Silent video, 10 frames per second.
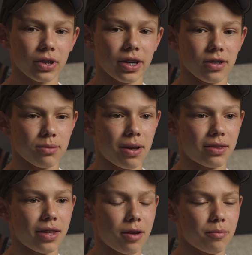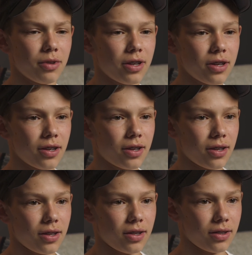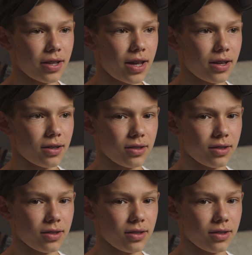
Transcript: someone cares about them and